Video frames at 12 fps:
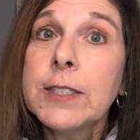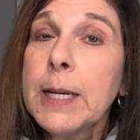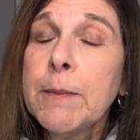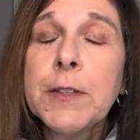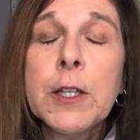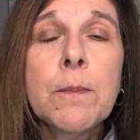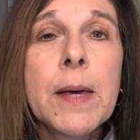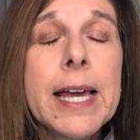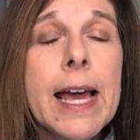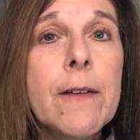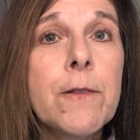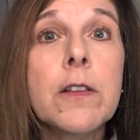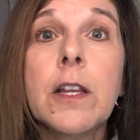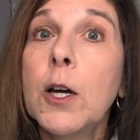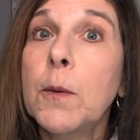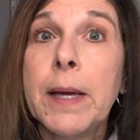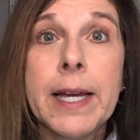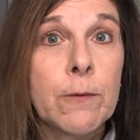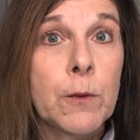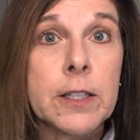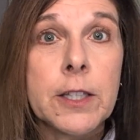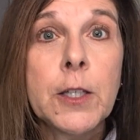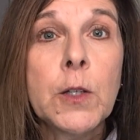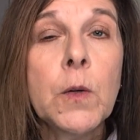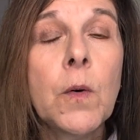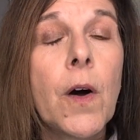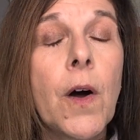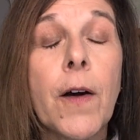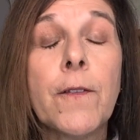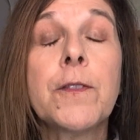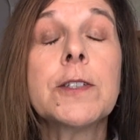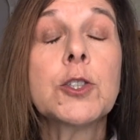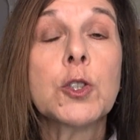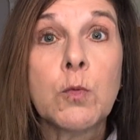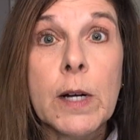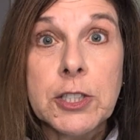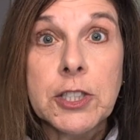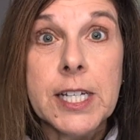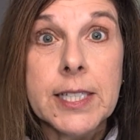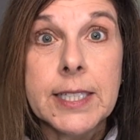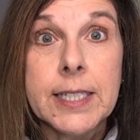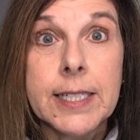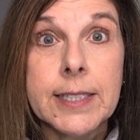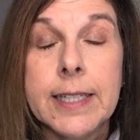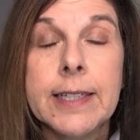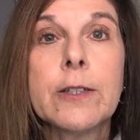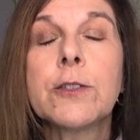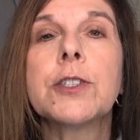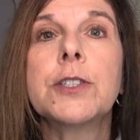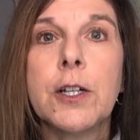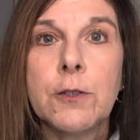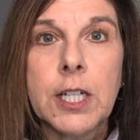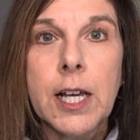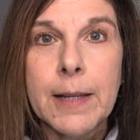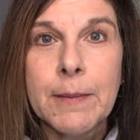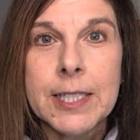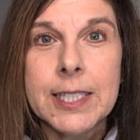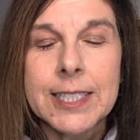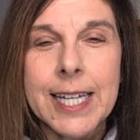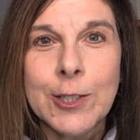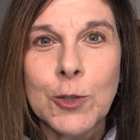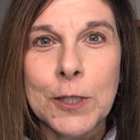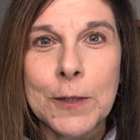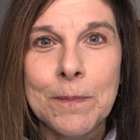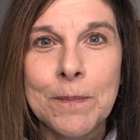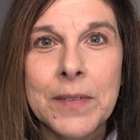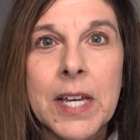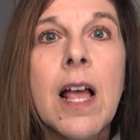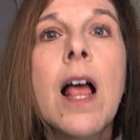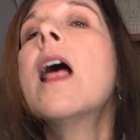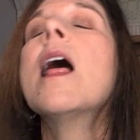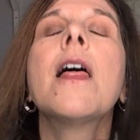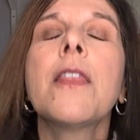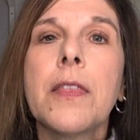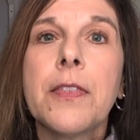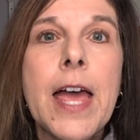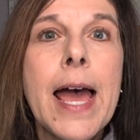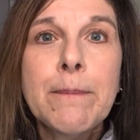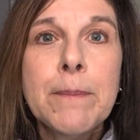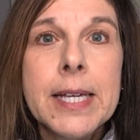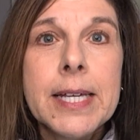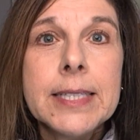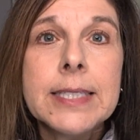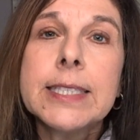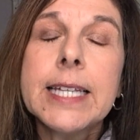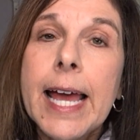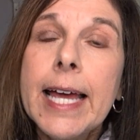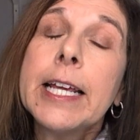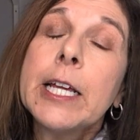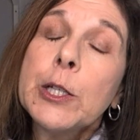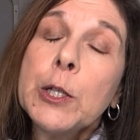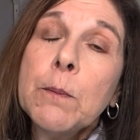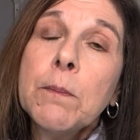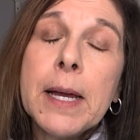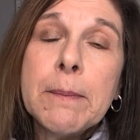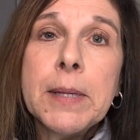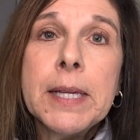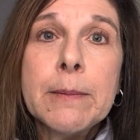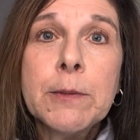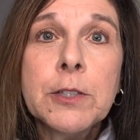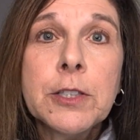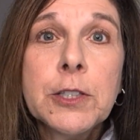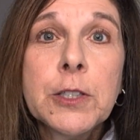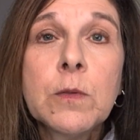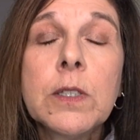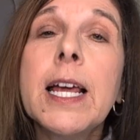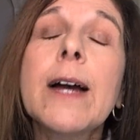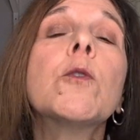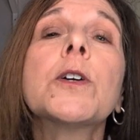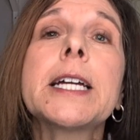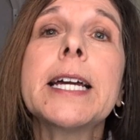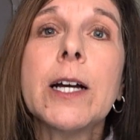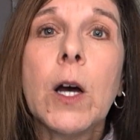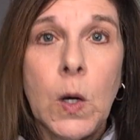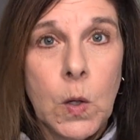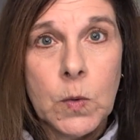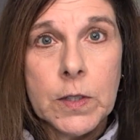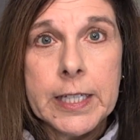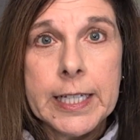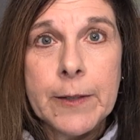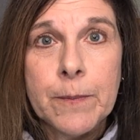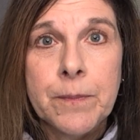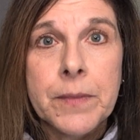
some of you may have low bandwidth. You are stretched as it is, and there is no time in the schedule. That means that you might be able to do networking only.